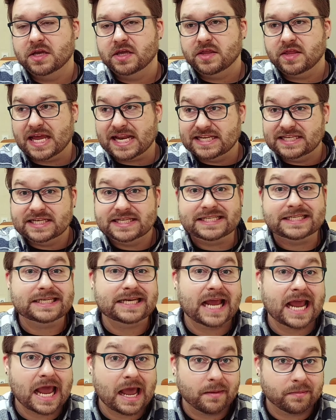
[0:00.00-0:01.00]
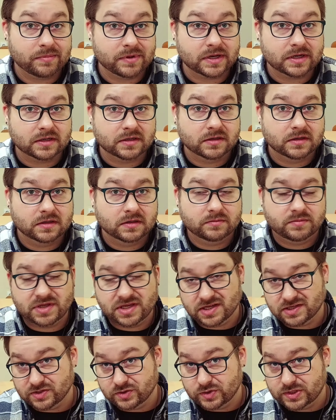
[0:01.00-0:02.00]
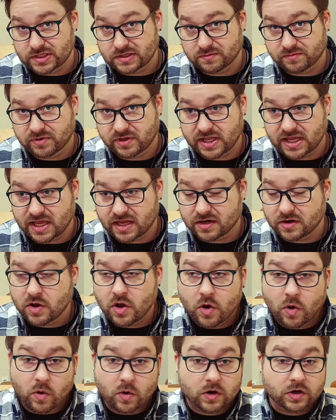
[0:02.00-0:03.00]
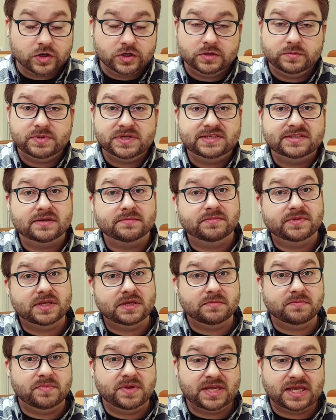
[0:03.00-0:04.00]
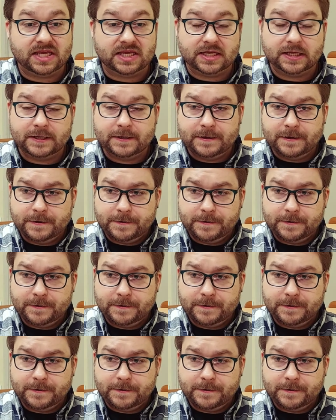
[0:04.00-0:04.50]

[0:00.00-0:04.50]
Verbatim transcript: that doesn't happen because you didn't plan or it could be something big